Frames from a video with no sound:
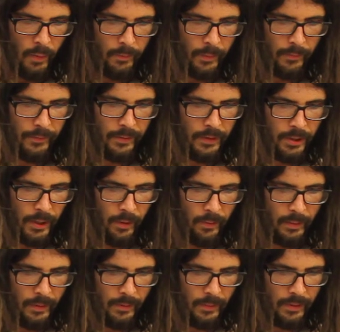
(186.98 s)
well, for the show, we
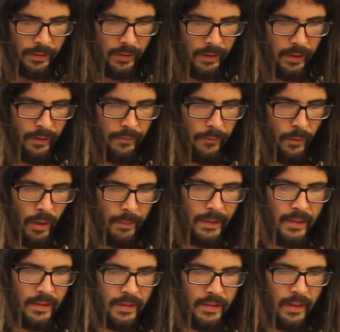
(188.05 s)
went with 4
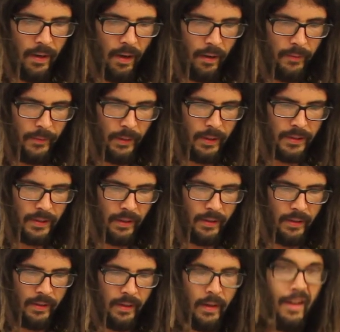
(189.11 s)
pieces that all focus on
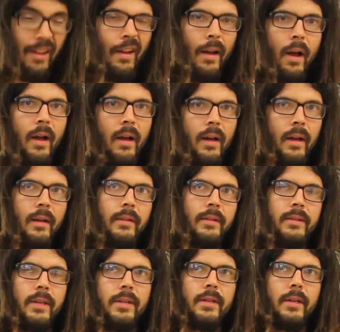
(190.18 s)

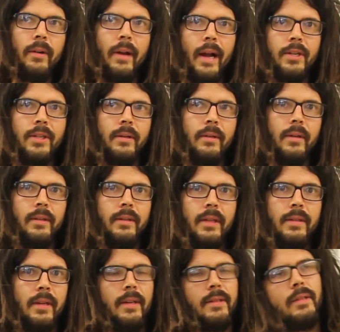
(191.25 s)
disinteraction or
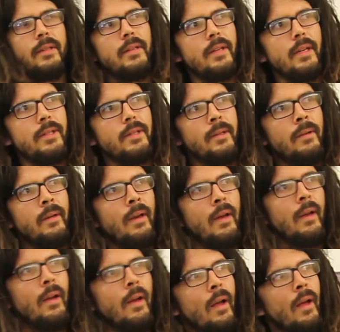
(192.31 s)
desensitization.
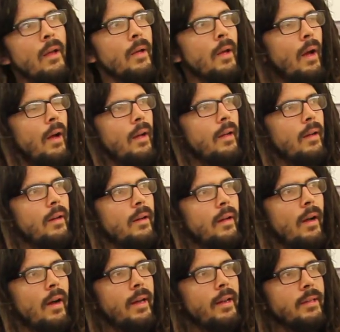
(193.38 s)

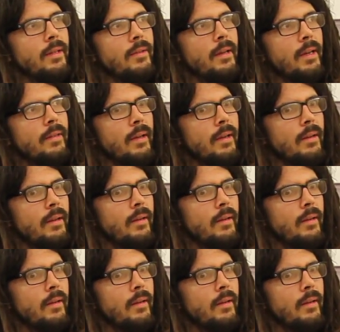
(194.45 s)
I like to think that